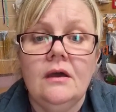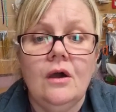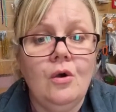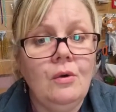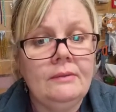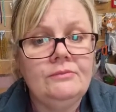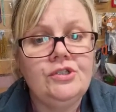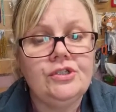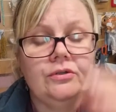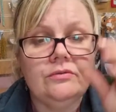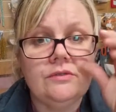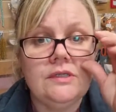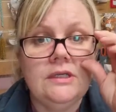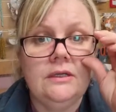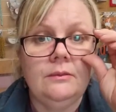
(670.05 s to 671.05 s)
Oh, I'm
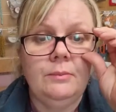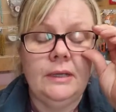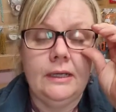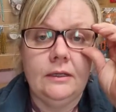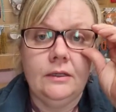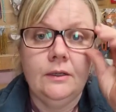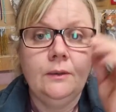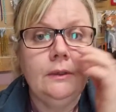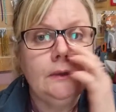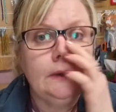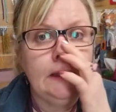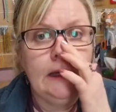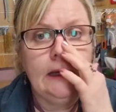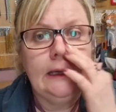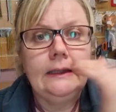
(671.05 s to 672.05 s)
jolting a bit. Oh,
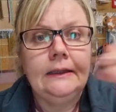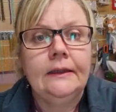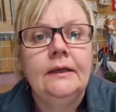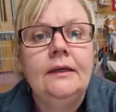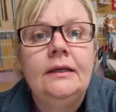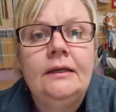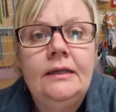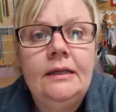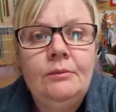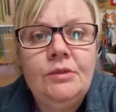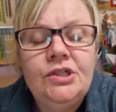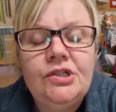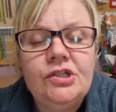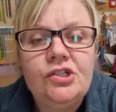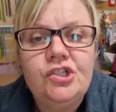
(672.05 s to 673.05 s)
okay. Let me
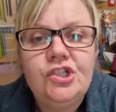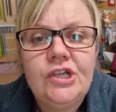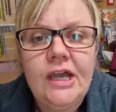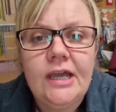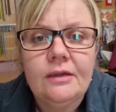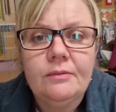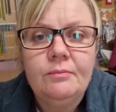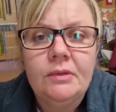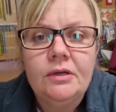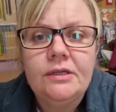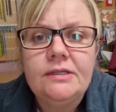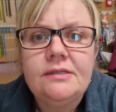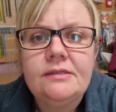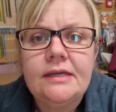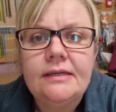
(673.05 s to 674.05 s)
just check my
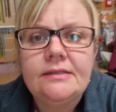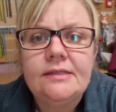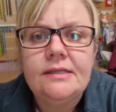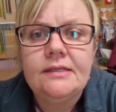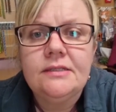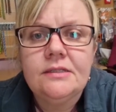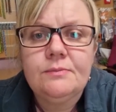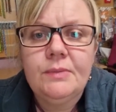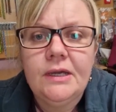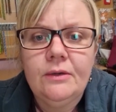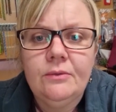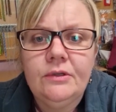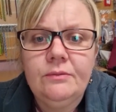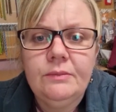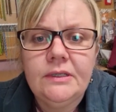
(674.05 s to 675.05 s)
settings. Bear
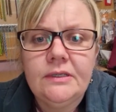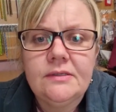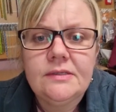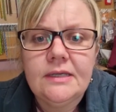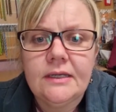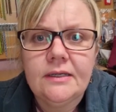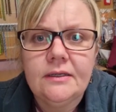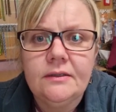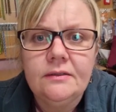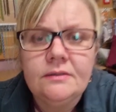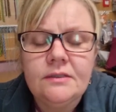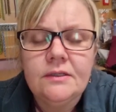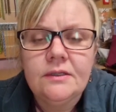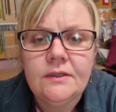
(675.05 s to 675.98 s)
with me a second.